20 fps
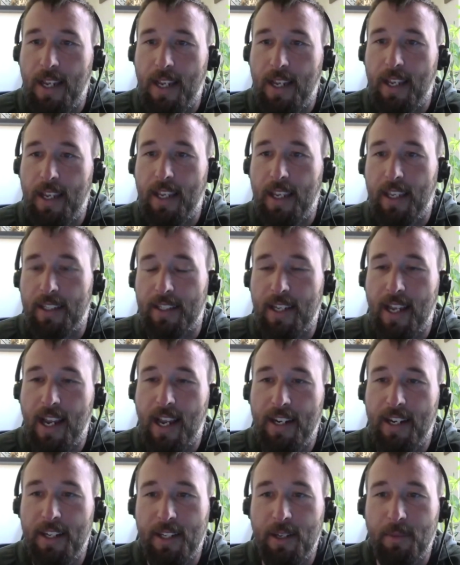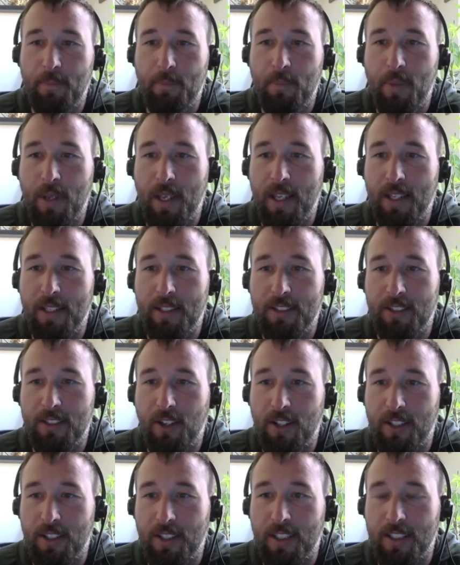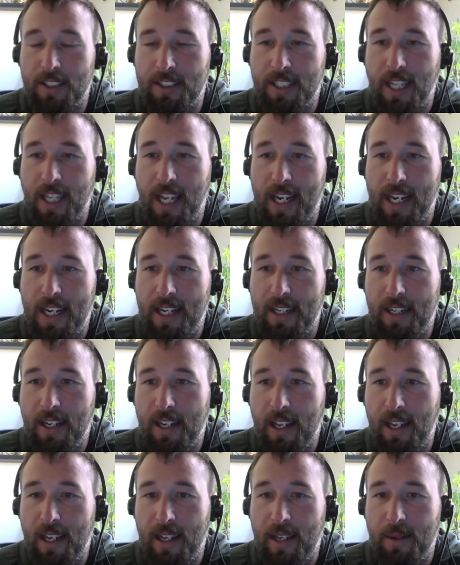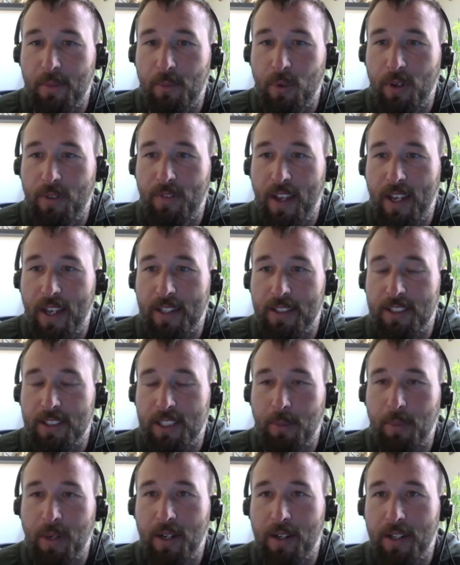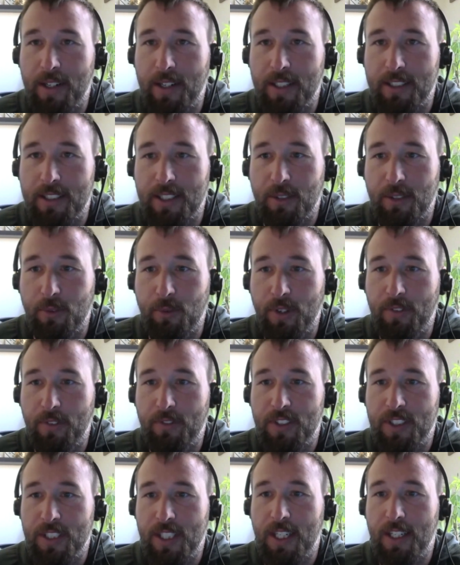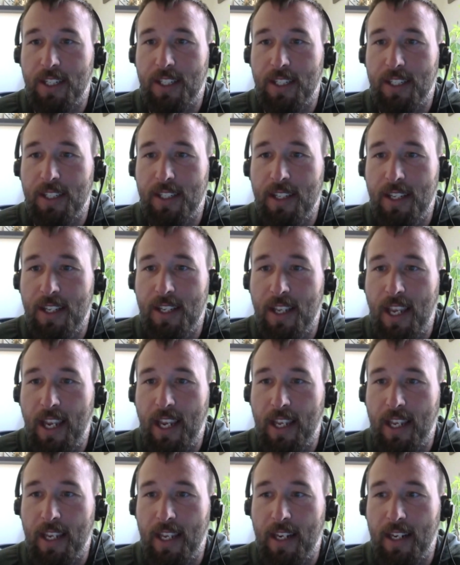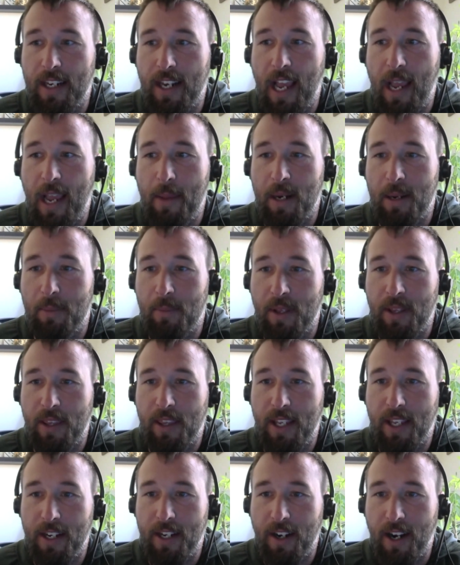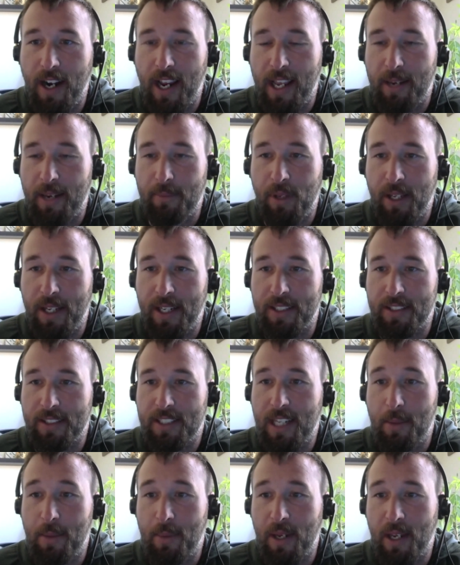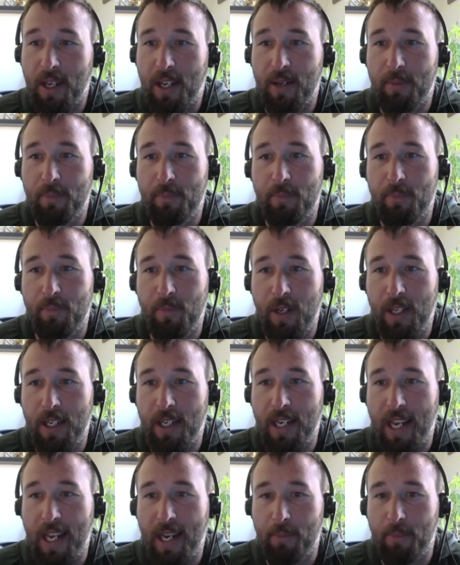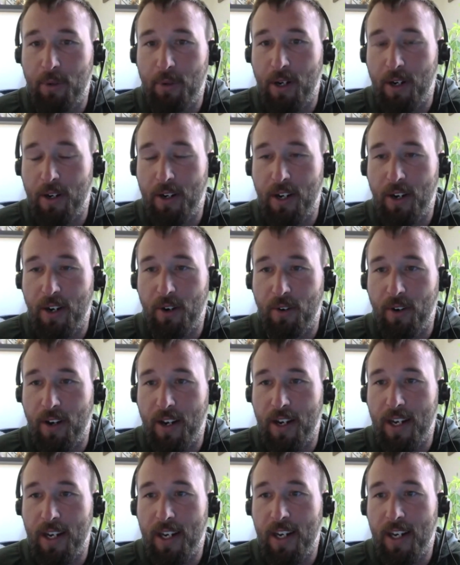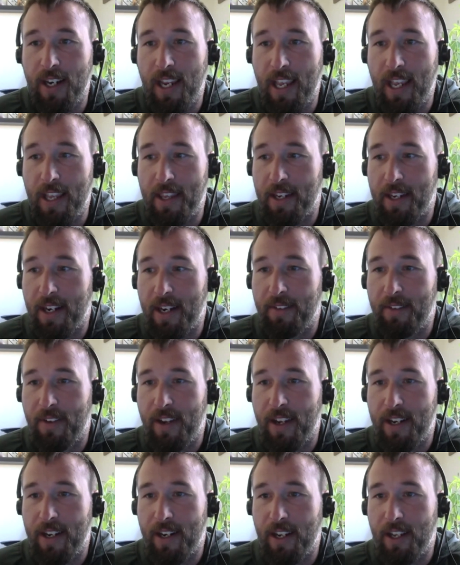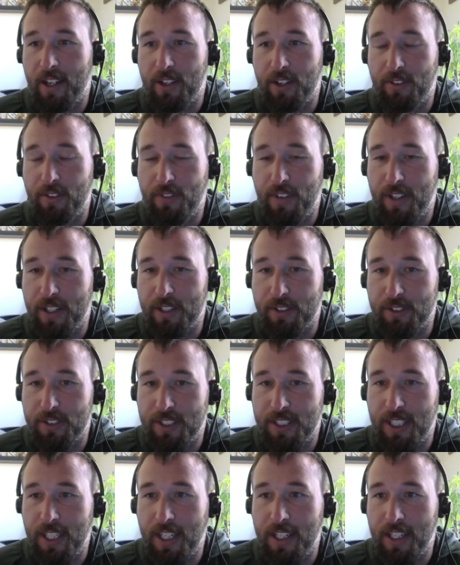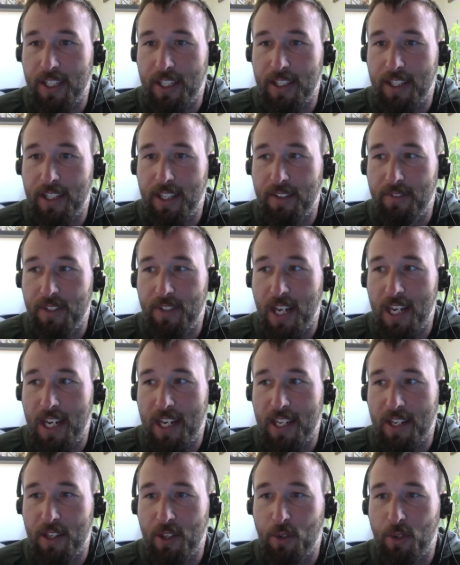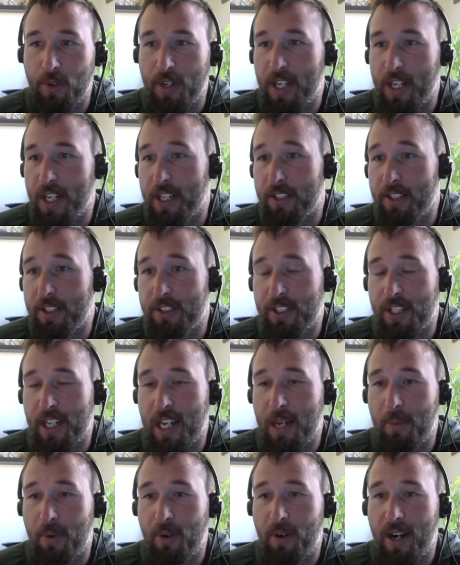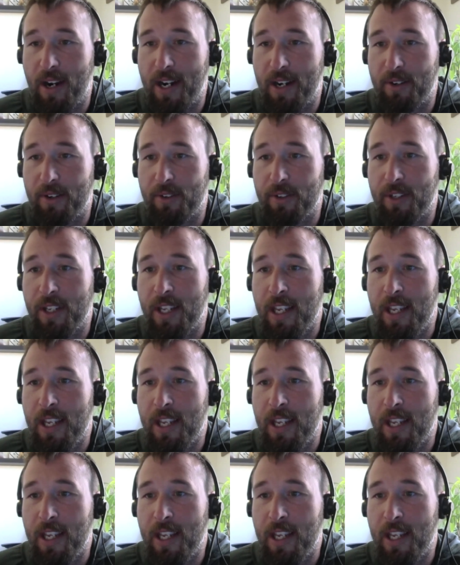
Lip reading: it kind of depends on the site. We've had some areas that we've seeded, and I mean, a month later, I had plants coming up in that prairie already. And then I've had other fields seeded that have taken 3 years to come around,